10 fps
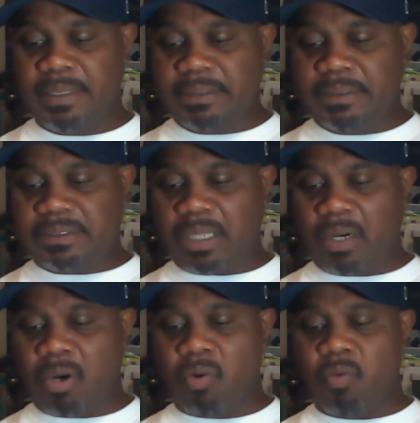
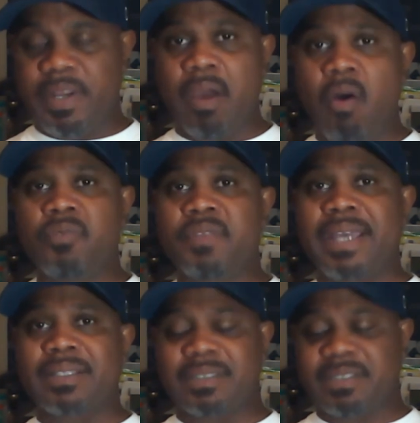So we know
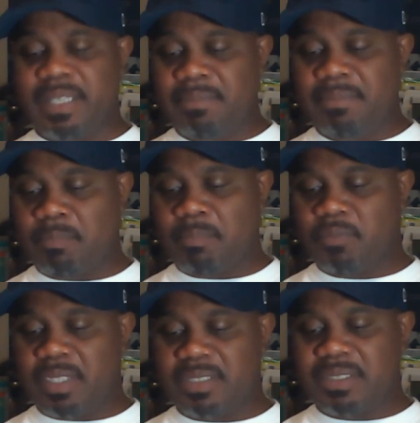that the team
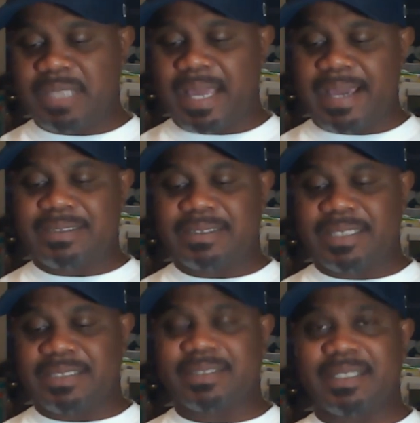can sign
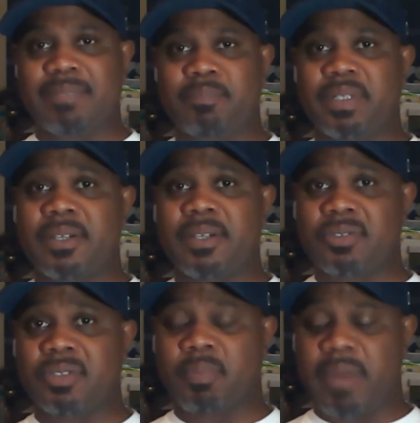16 players
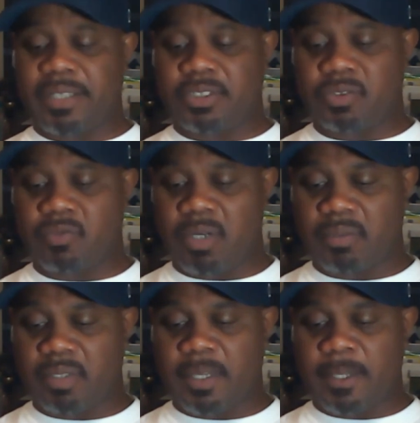to the practice squad,
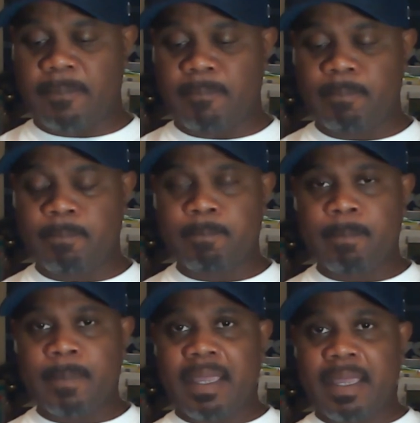okay?
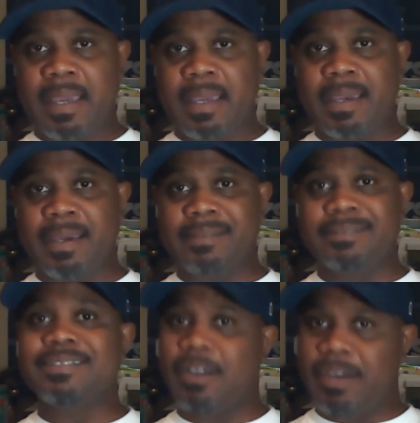
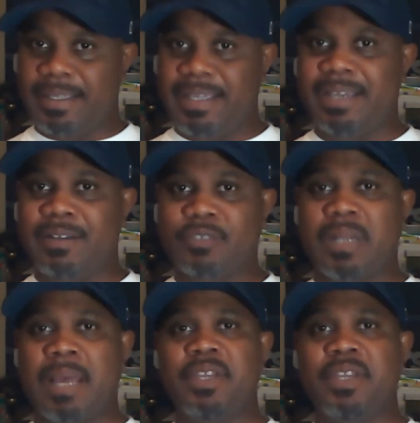And again, that's what
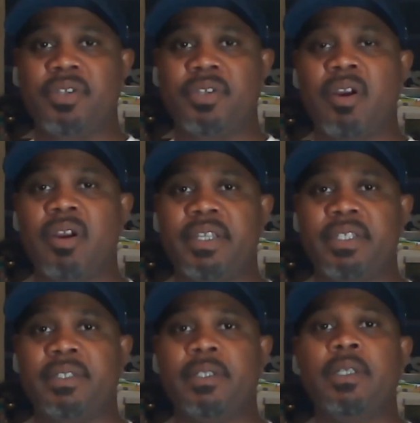I mentioned
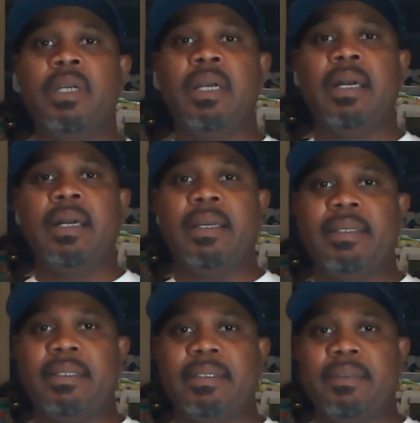earlier.
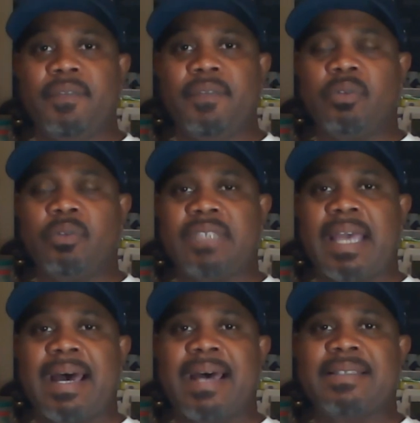Those
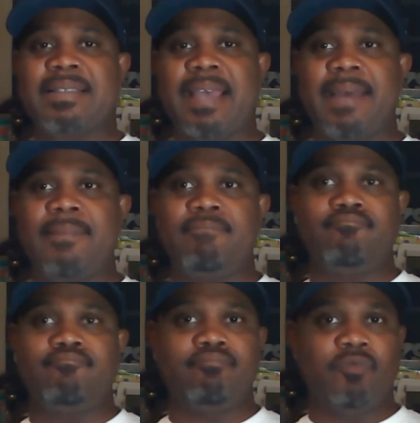guys that
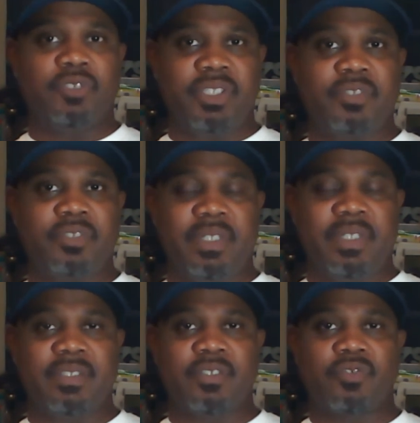been
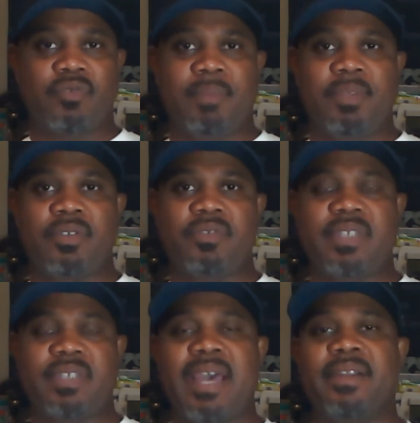in the scrimmage on
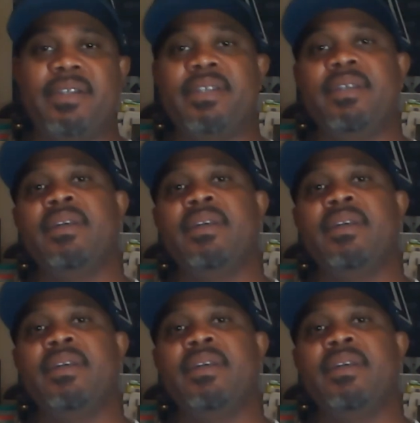Saturday,